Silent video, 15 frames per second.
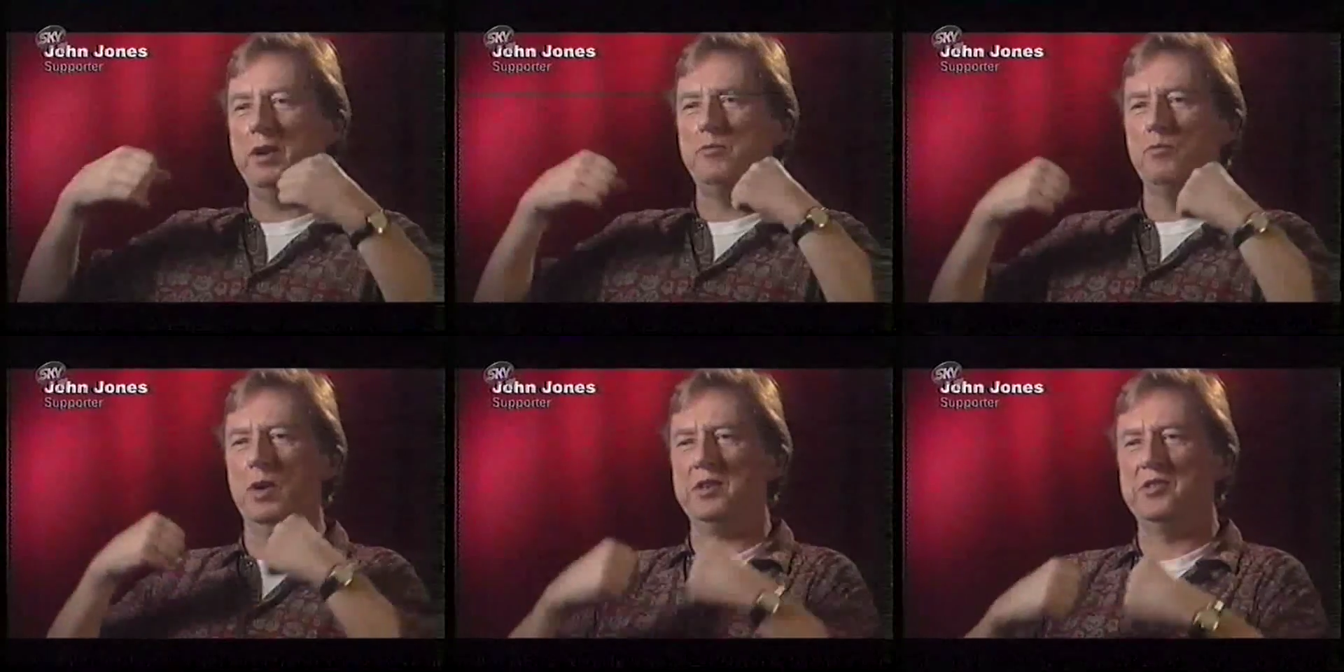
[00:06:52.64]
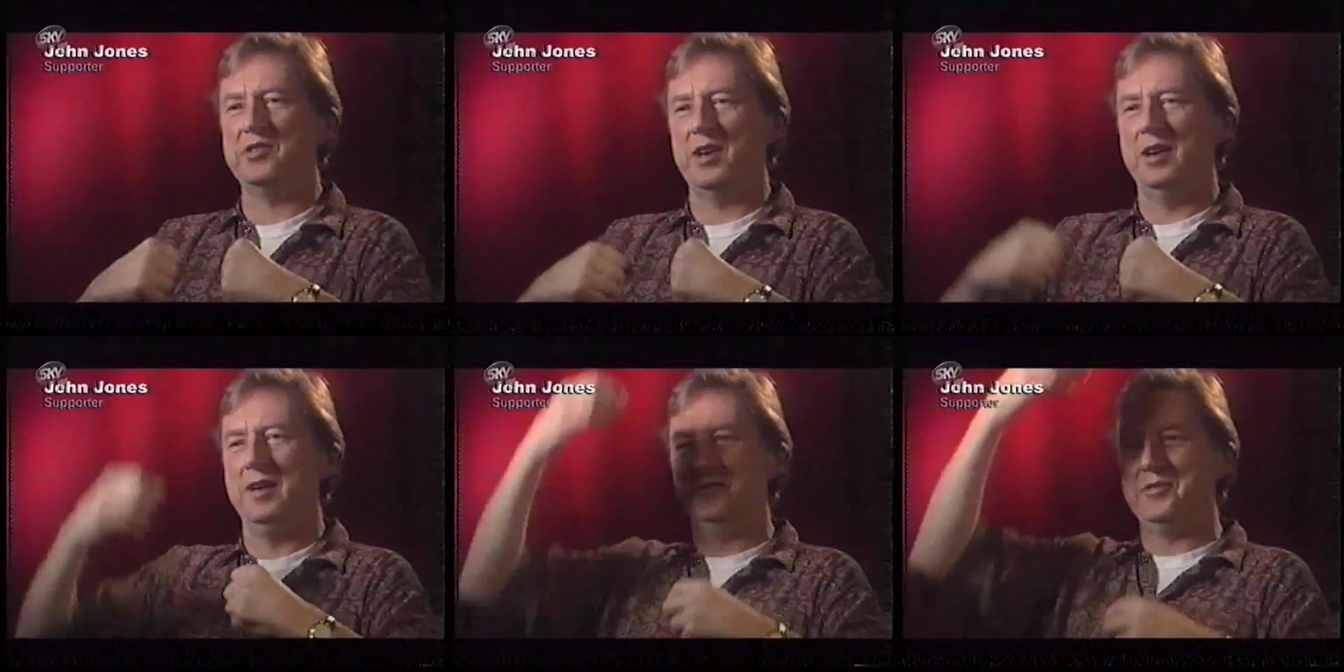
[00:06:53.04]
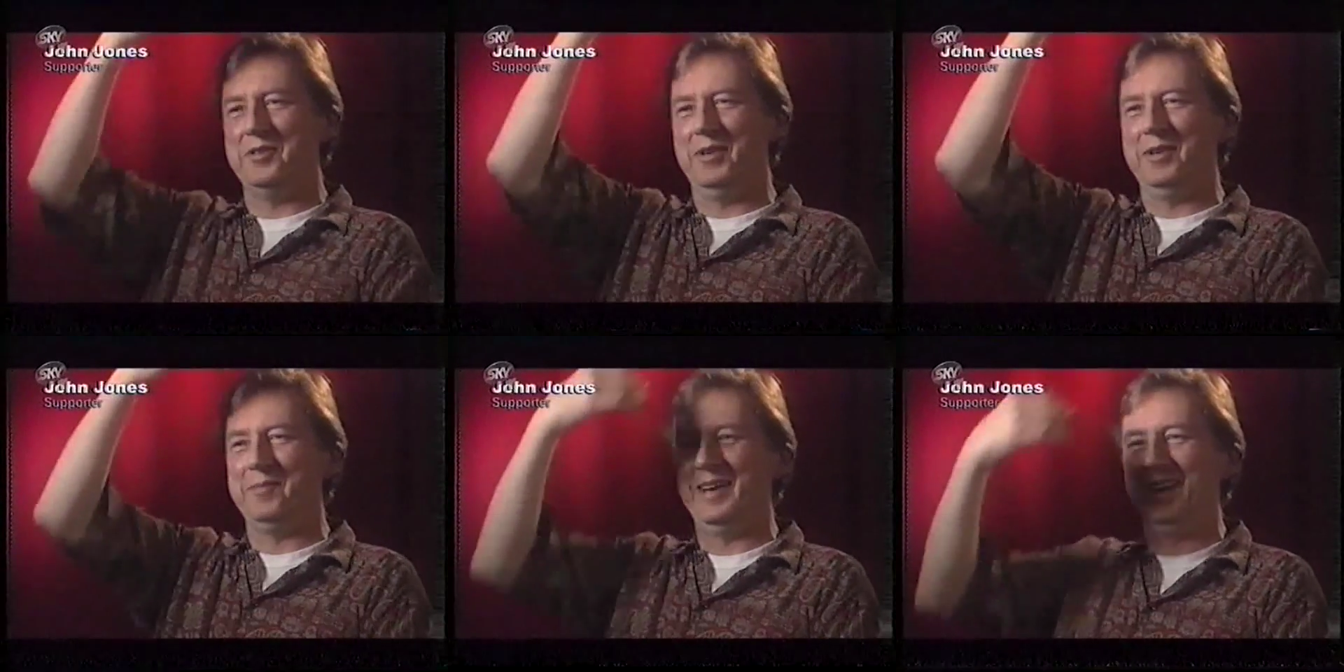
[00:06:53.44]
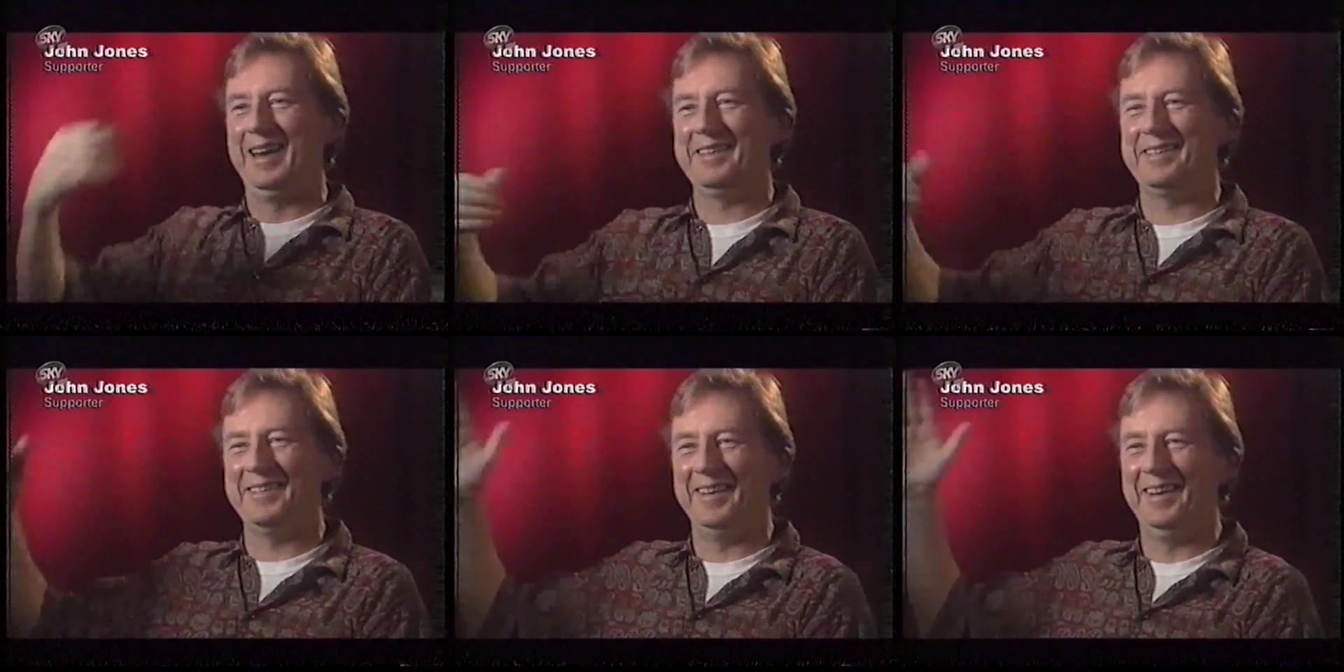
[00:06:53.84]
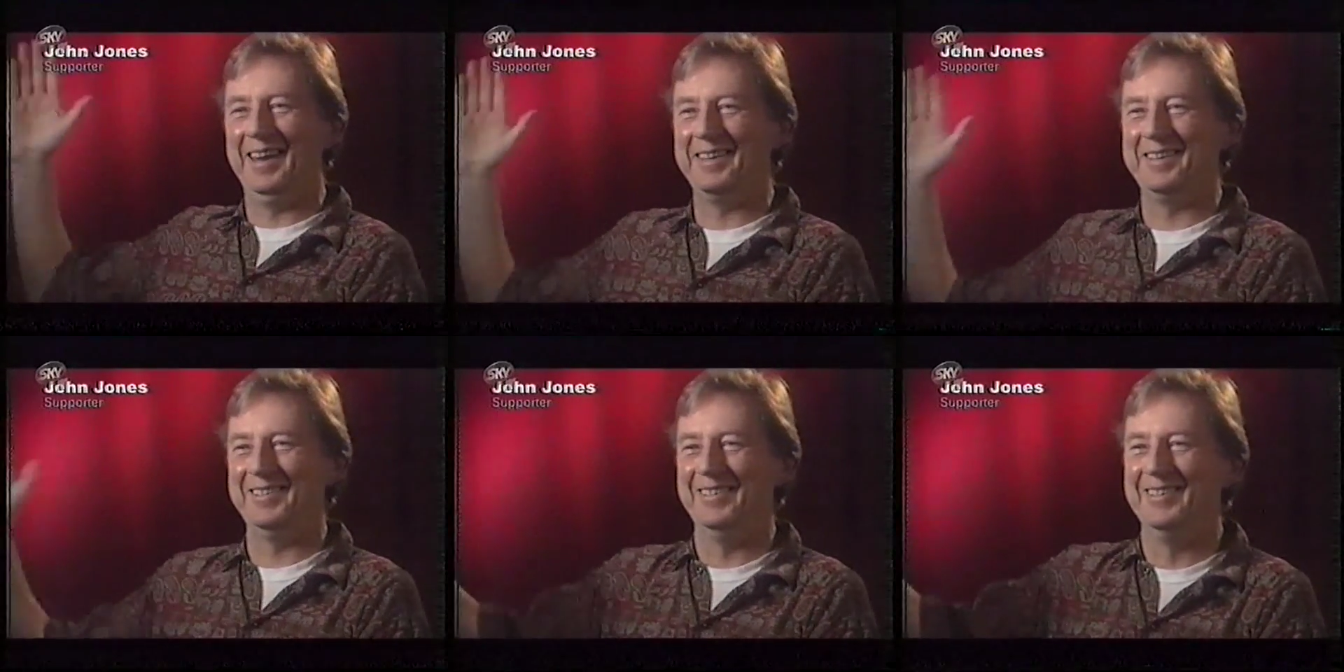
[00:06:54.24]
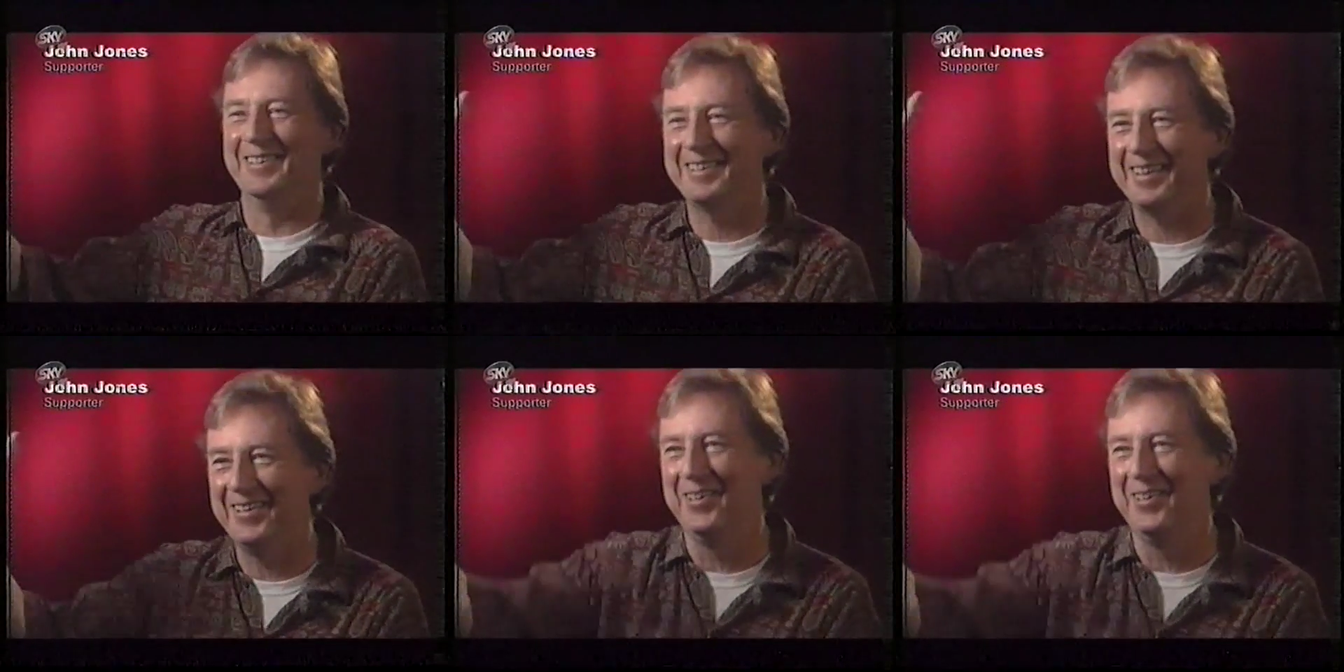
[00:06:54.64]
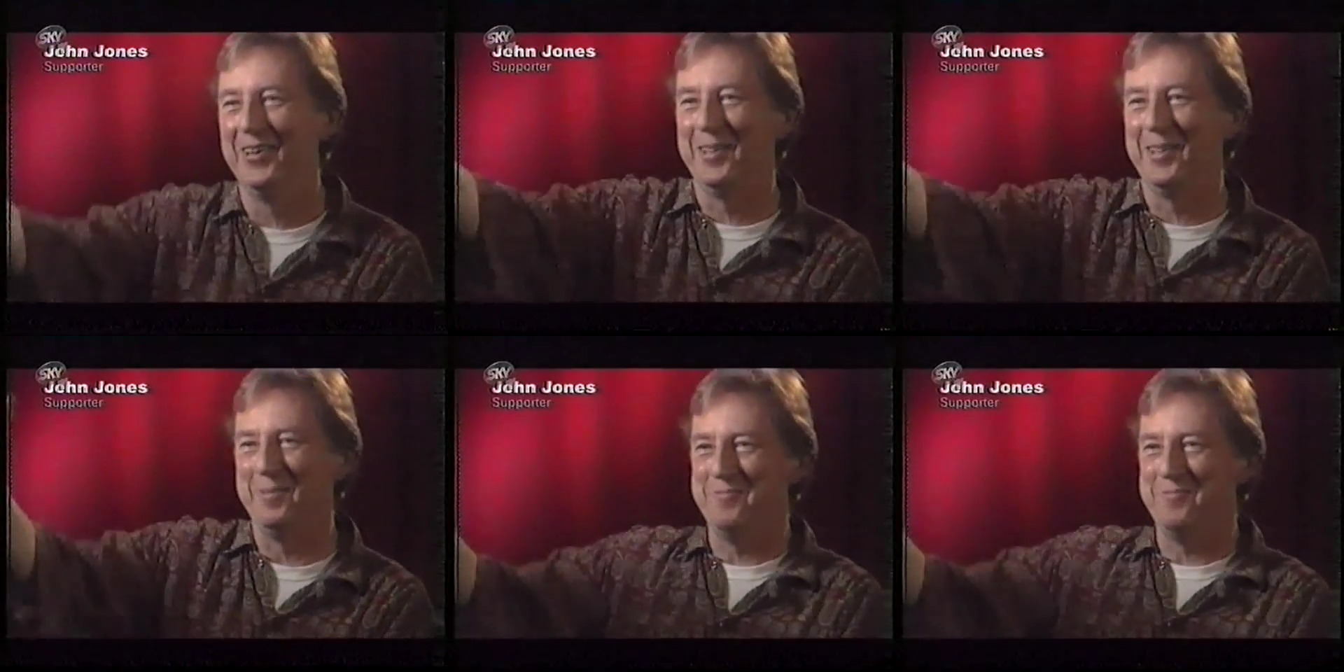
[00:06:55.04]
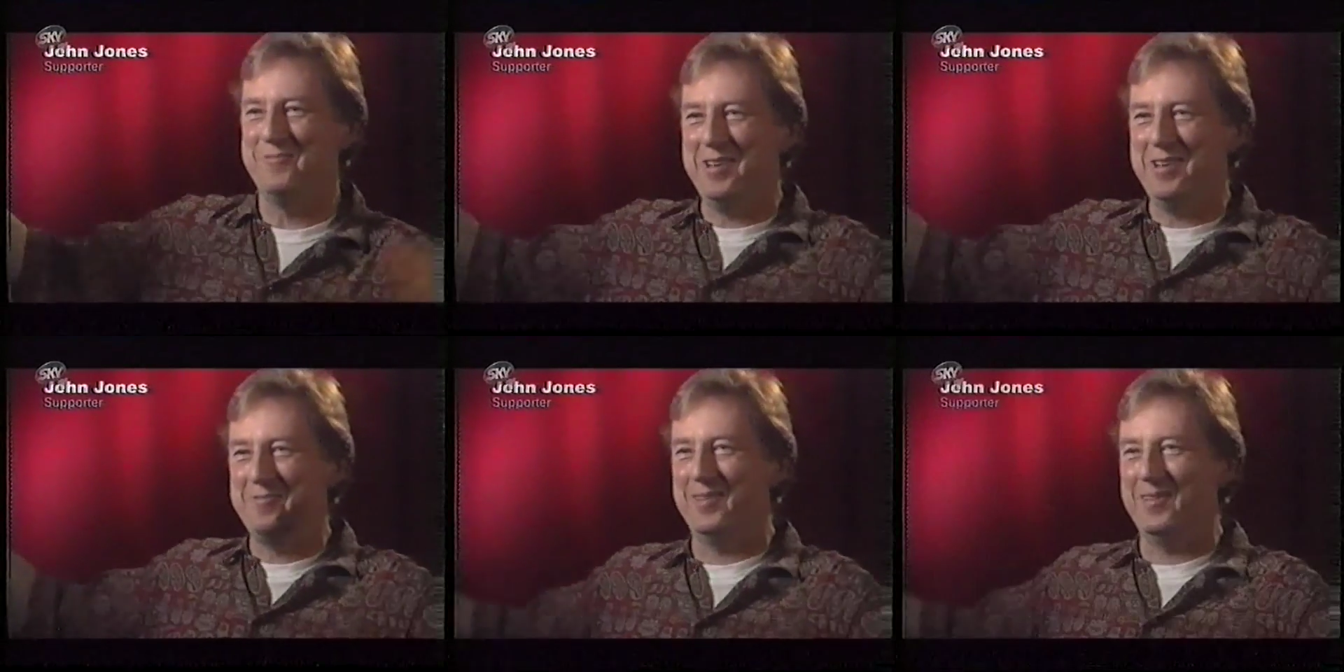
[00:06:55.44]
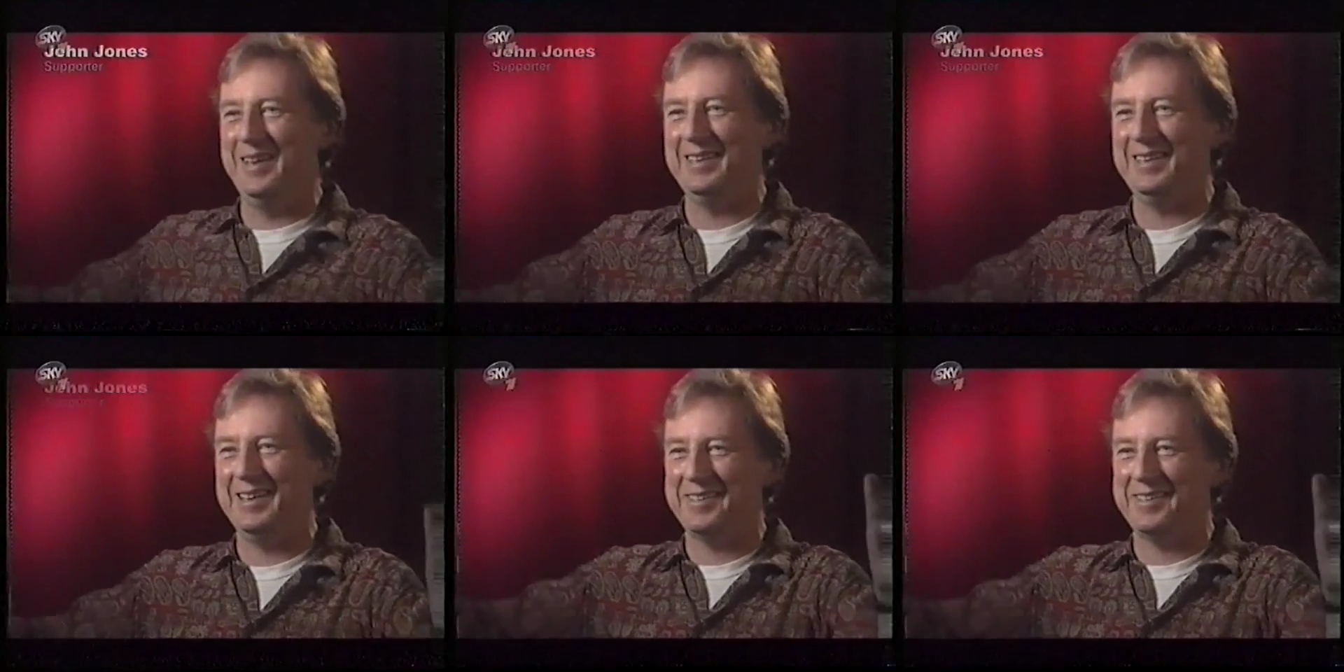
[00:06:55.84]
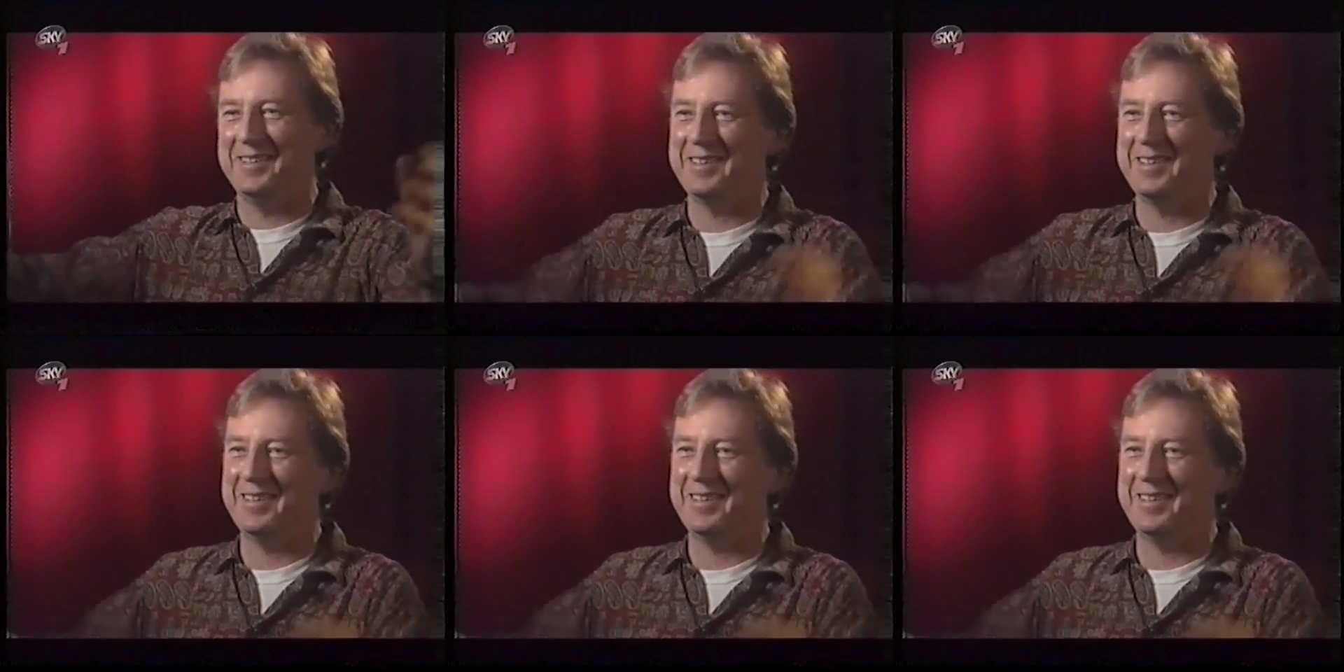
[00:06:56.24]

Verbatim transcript: had red and white scarves and red and white hats on as you walked. All of them, red and white hats